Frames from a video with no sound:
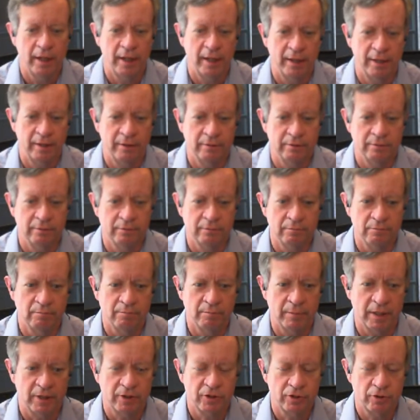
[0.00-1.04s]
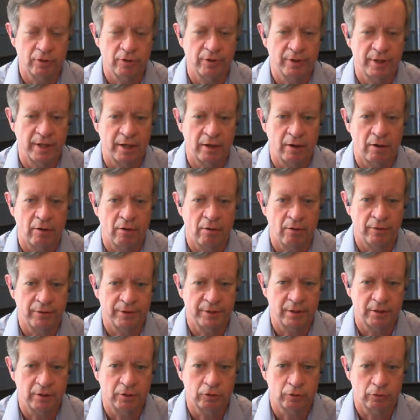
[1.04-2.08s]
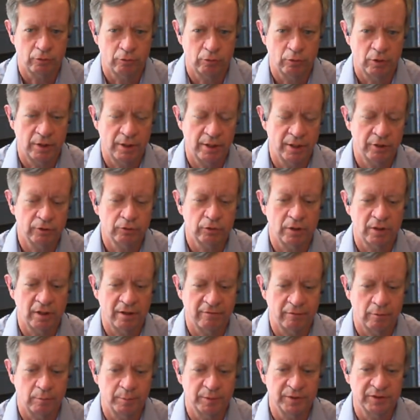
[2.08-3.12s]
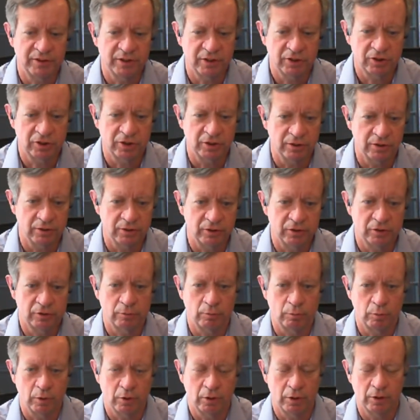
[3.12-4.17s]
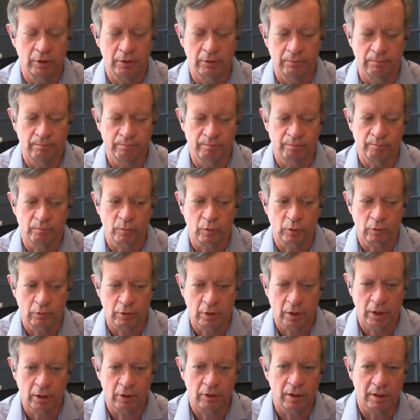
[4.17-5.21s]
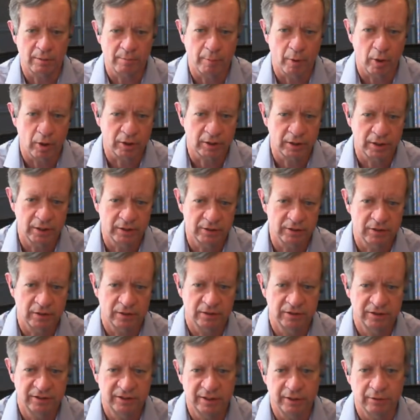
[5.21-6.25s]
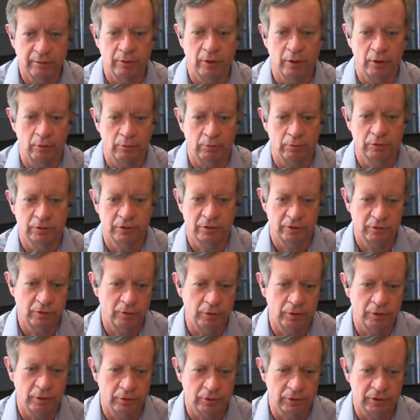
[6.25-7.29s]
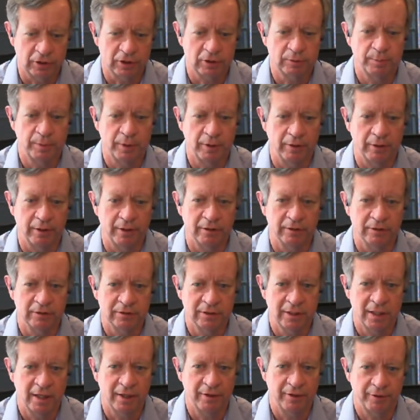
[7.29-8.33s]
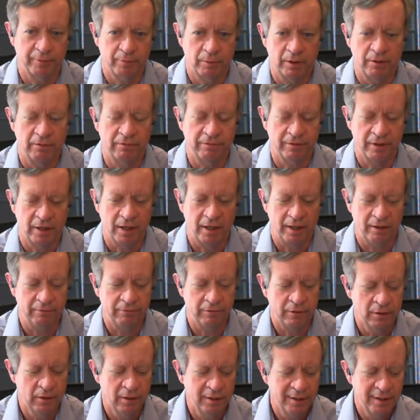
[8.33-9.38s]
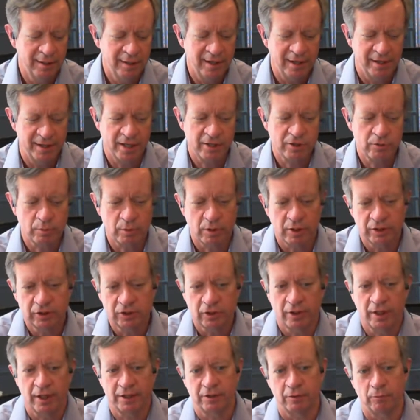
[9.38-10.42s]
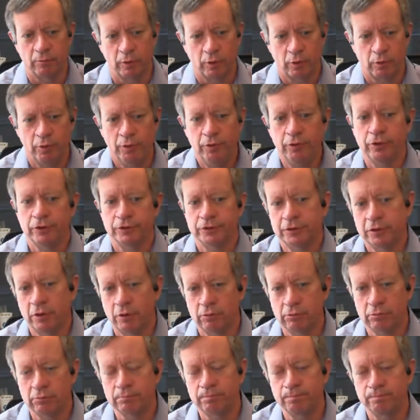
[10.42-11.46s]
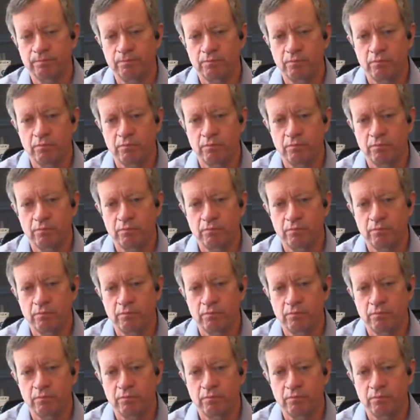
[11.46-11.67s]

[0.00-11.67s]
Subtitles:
and make sure that all the truly entry-level positions were clearly marked as 0 to 2 years experience, not 3 to 5. And that's really so that the recruiters don't